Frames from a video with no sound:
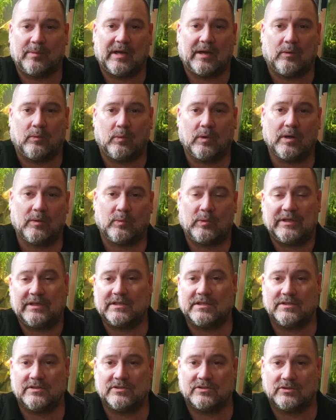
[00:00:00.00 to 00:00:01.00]
about what we
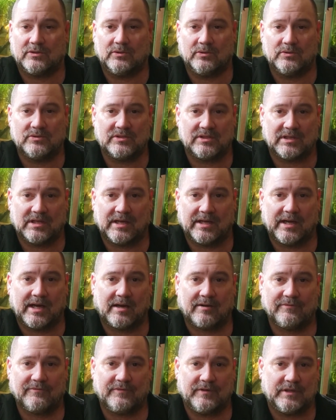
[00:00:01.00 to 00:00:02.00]
can do to get
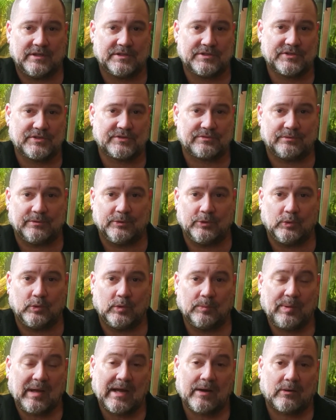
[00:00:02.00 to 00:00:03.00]
our fish through
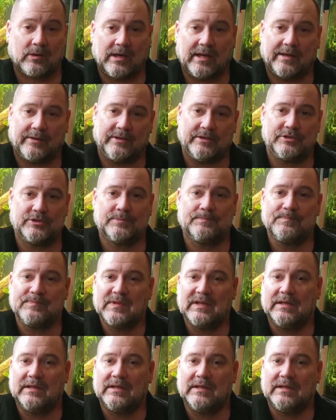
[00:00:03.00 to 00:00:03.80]
a power outage.